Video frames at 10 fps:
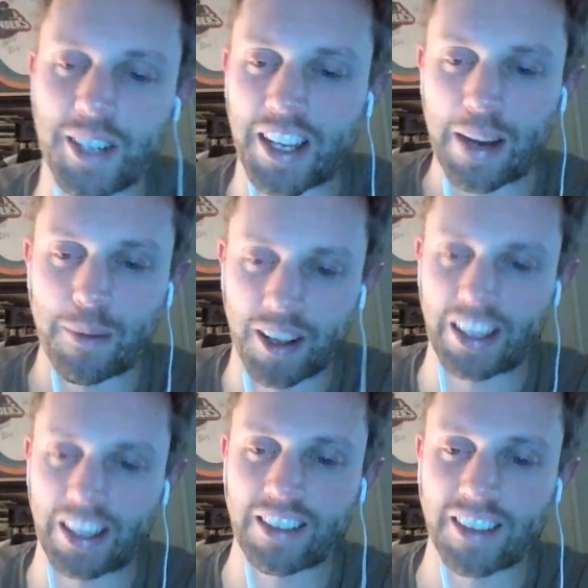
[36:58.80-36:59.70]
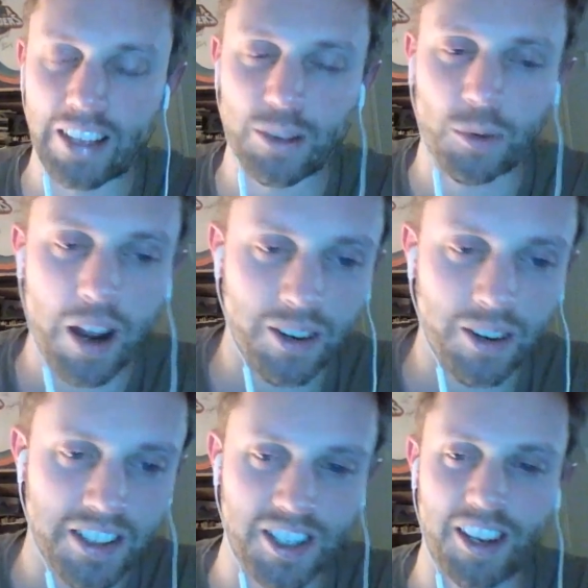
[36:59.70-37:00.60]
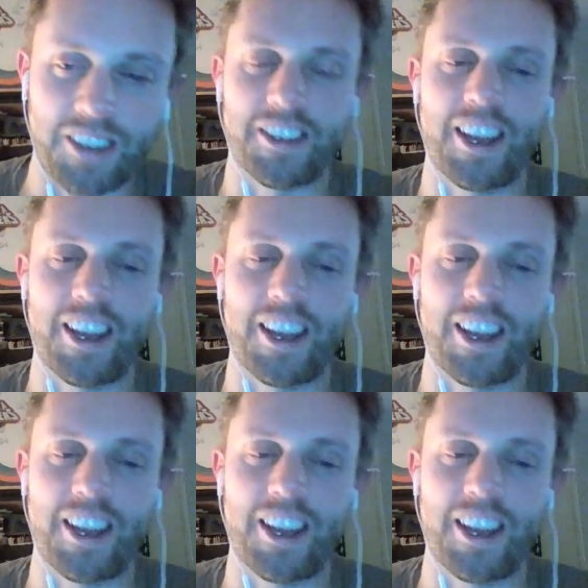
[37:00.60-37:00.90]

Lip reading: we should get him on, get the writer on the show.